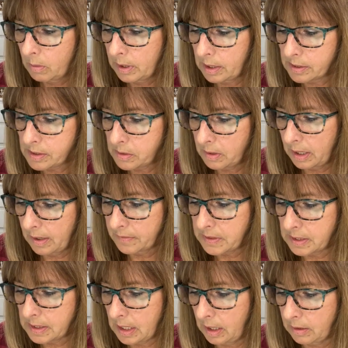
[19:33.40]
What else do I have
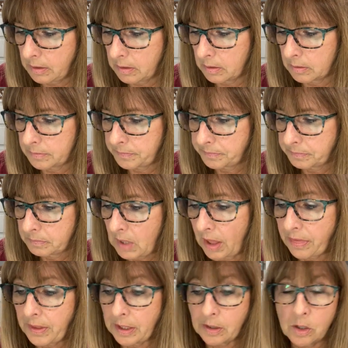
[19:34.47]
to tell you?
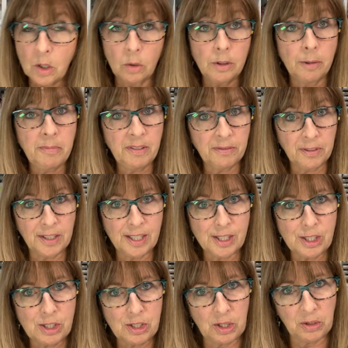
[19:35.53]
Nothing. Don't let me
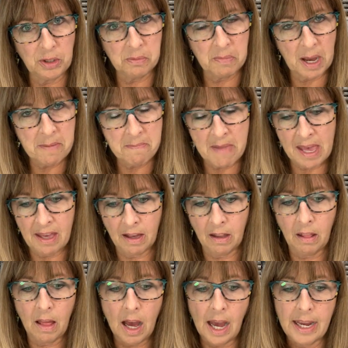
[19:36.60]
forget to show you my
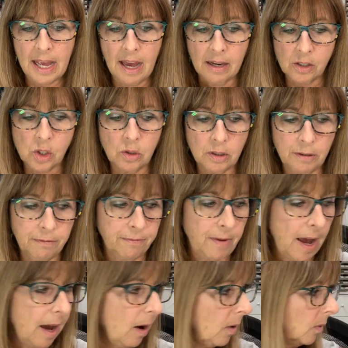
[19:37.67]
mail. I actually
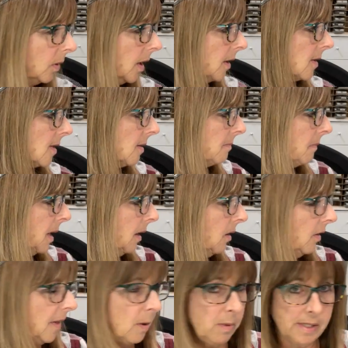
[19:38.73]
found some
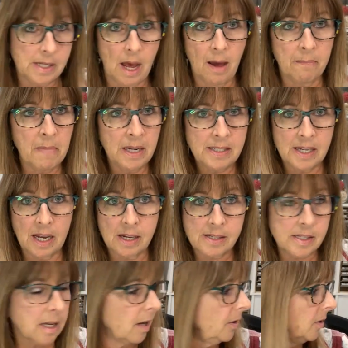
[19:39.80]
mail that was on my
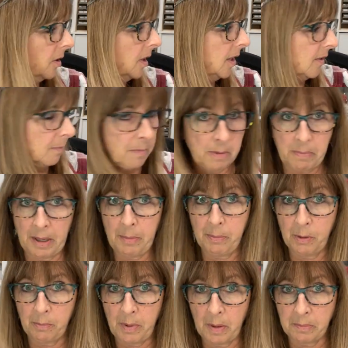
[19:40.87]
desk underneath my
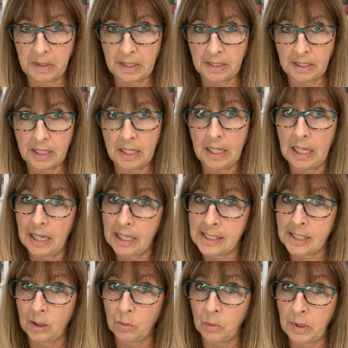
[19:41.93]
Paper Pumpkin kit, and I
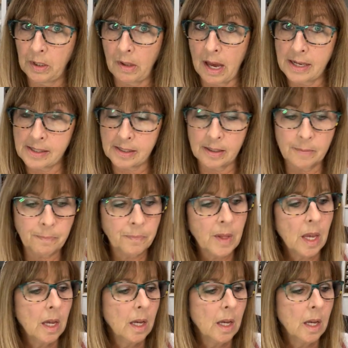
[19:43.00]
didn't realize it.